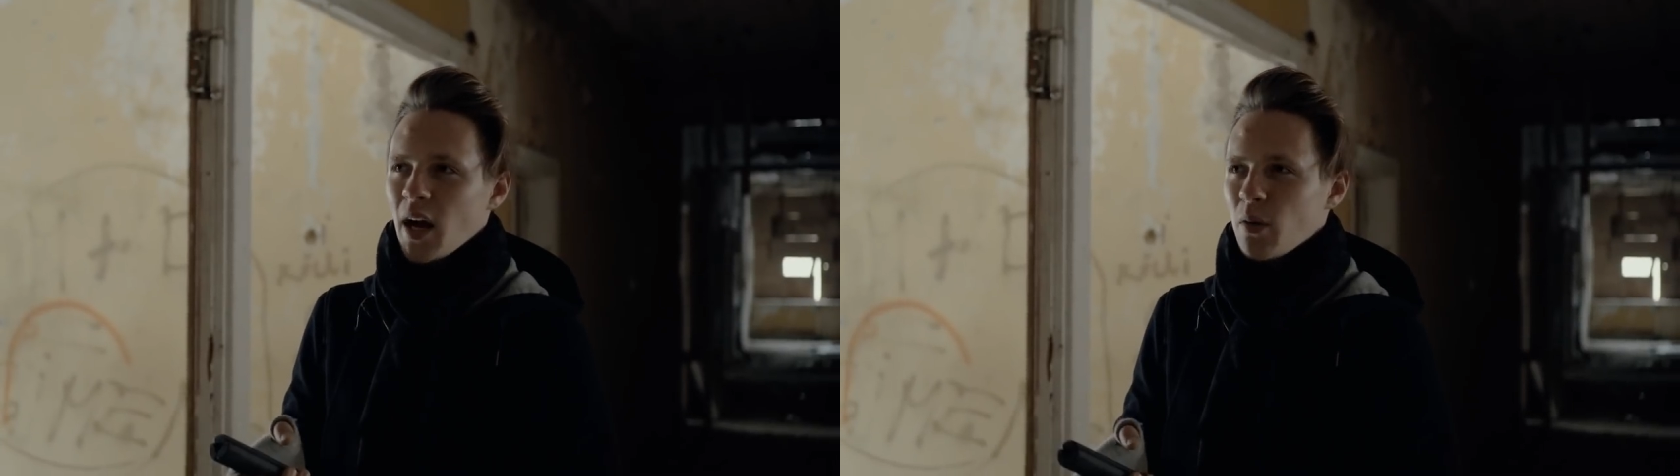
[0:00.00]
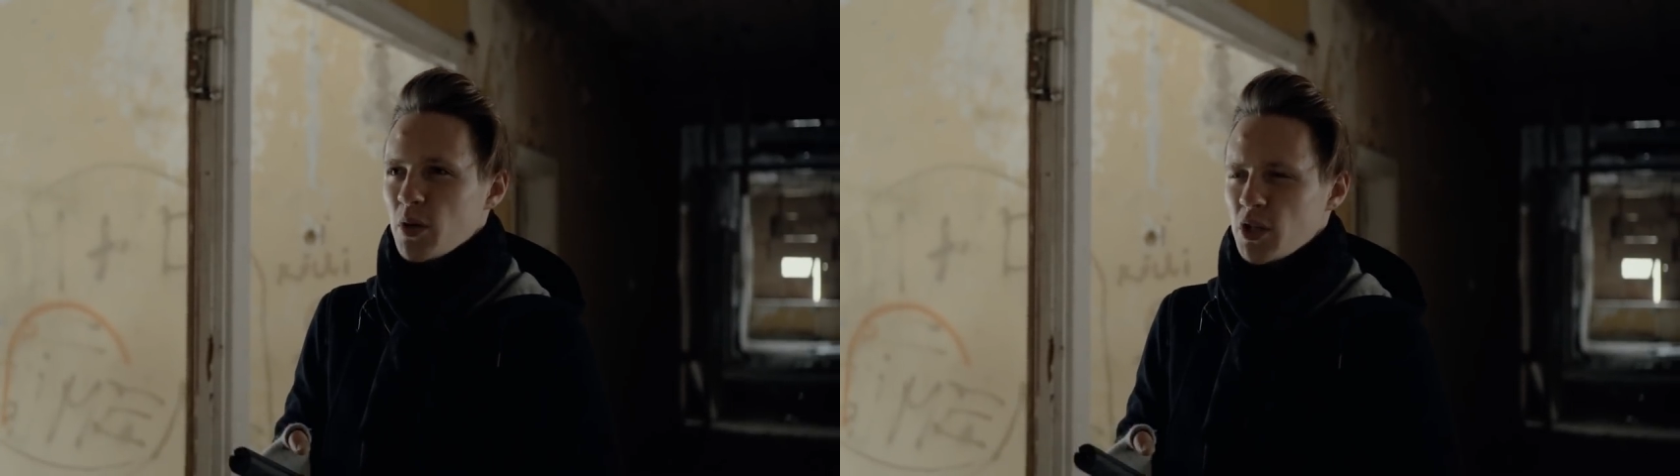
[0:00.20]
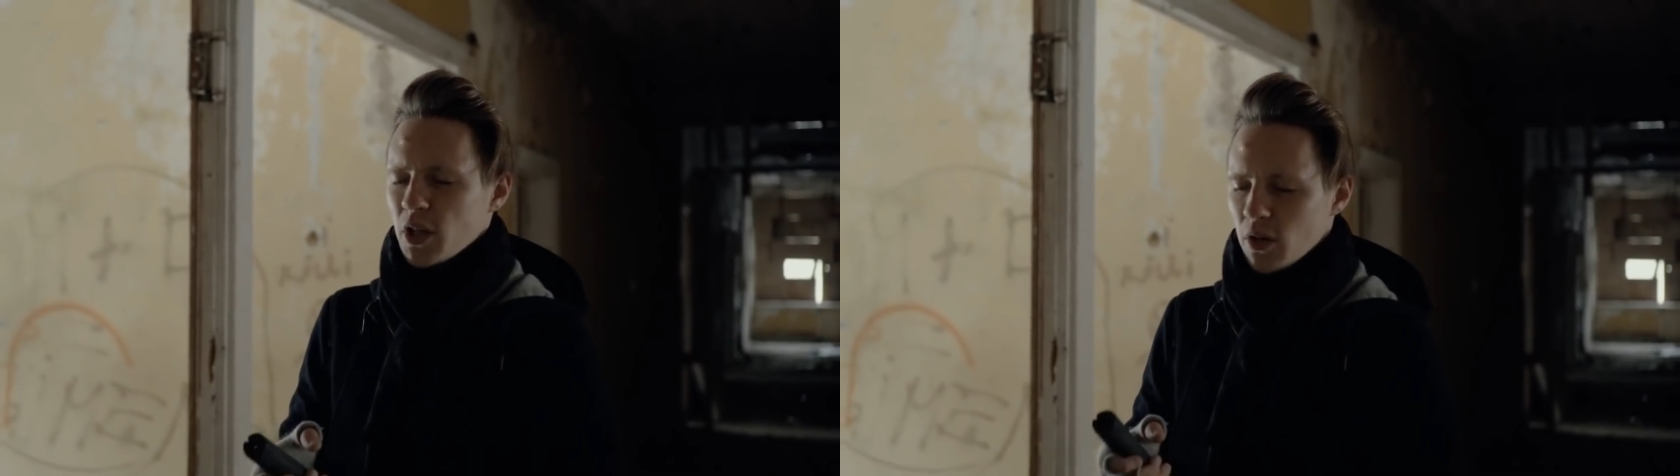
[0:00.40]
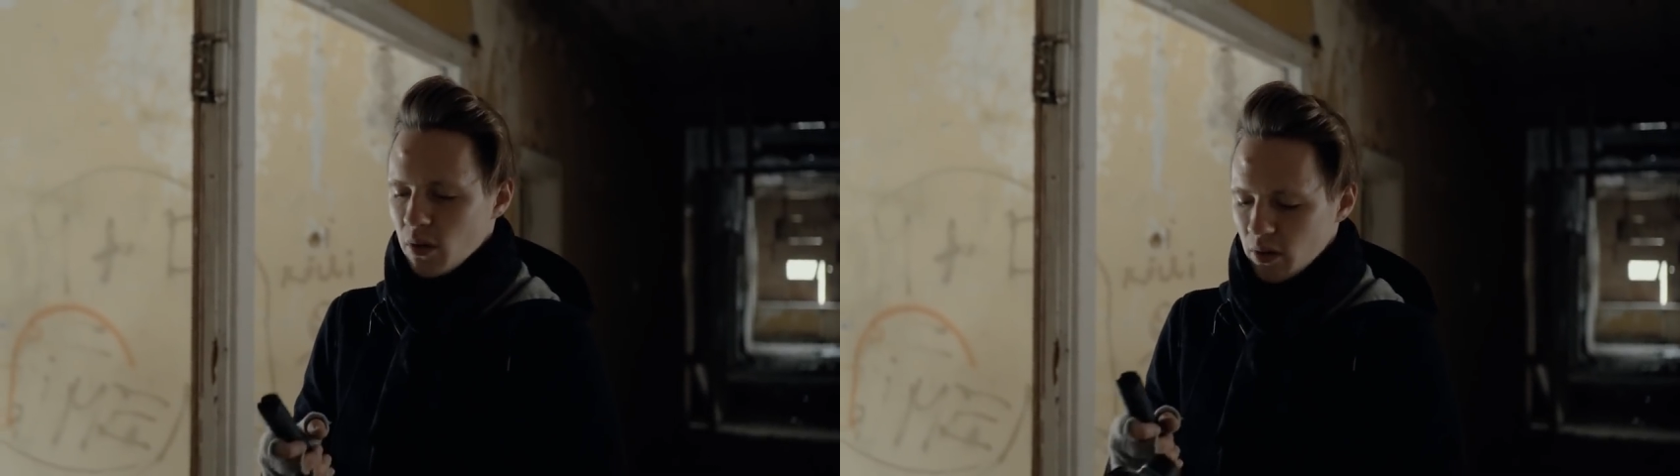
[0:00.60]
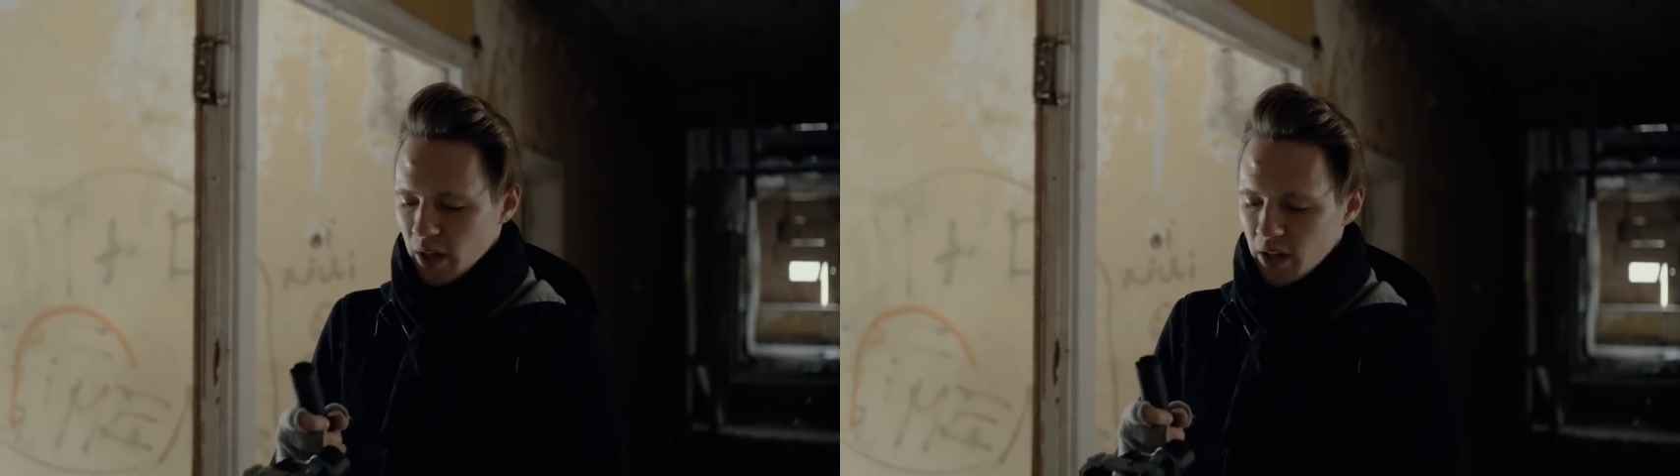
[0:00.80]
I wish that you
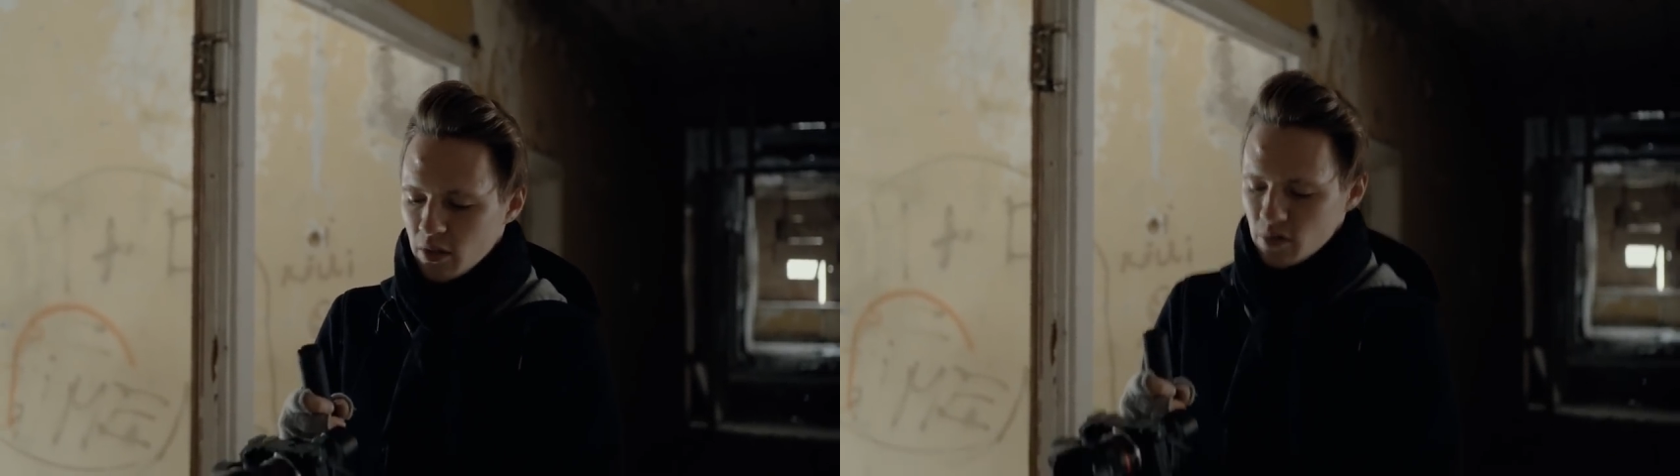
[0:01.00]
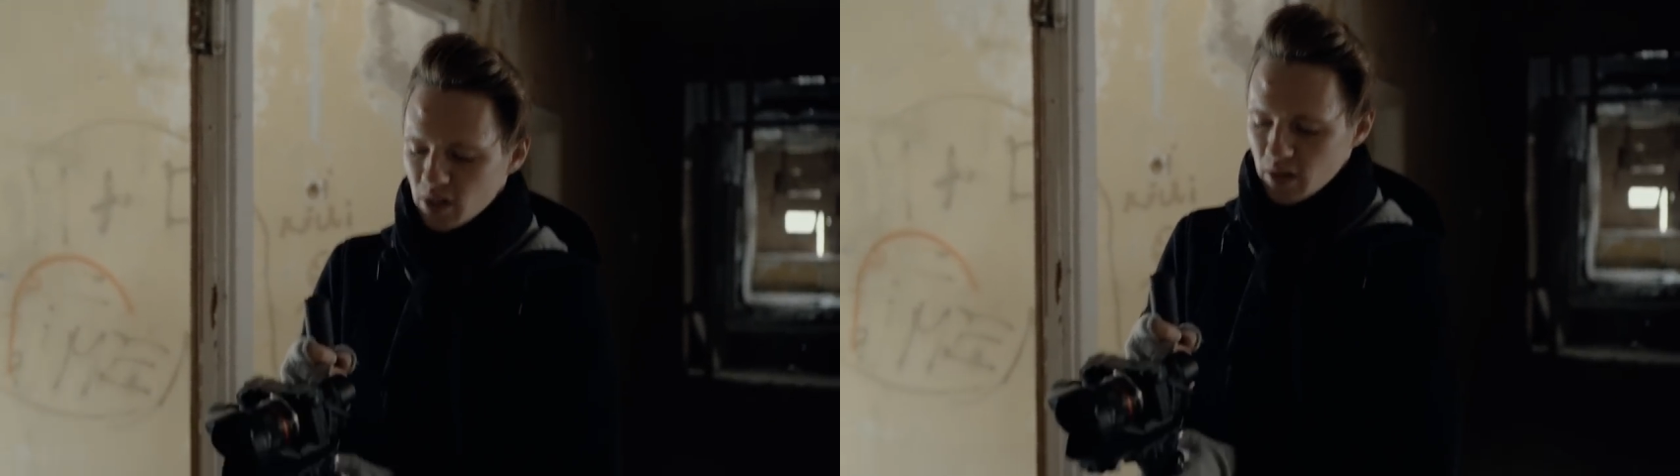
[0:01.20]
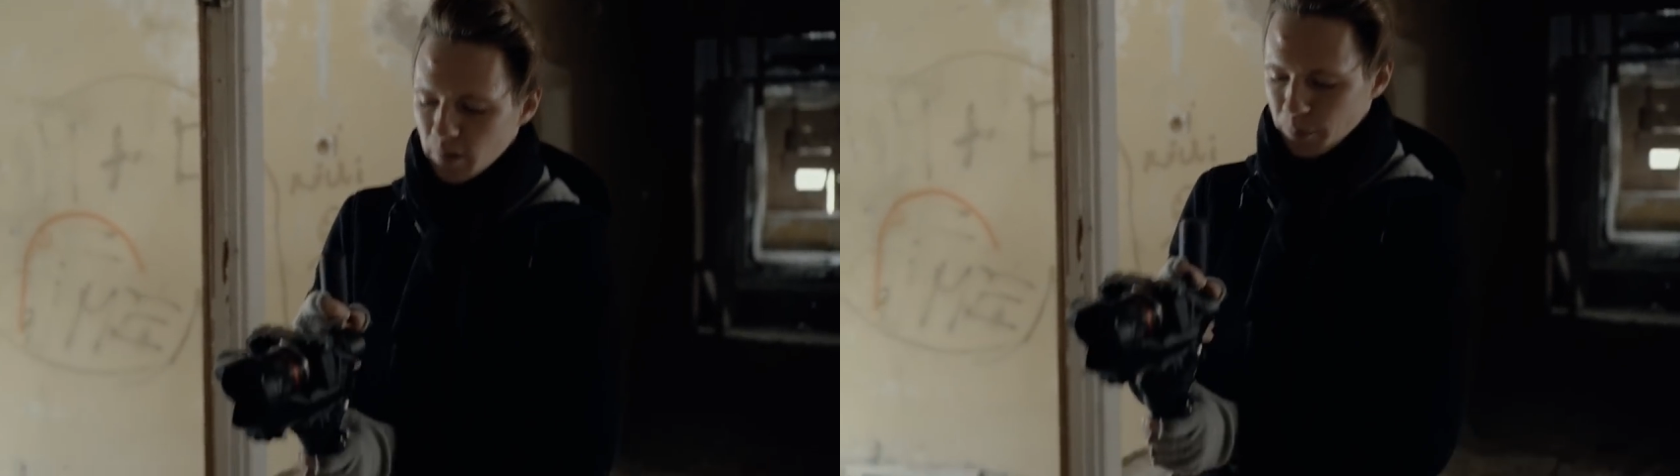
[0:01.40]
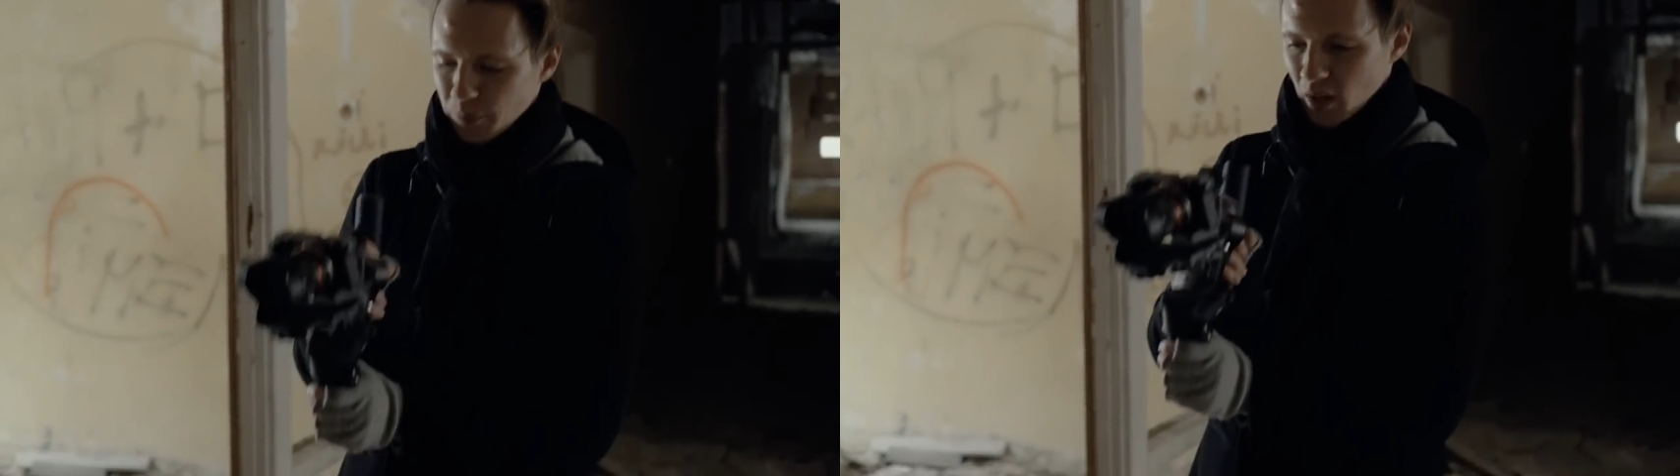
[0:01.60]
can like use it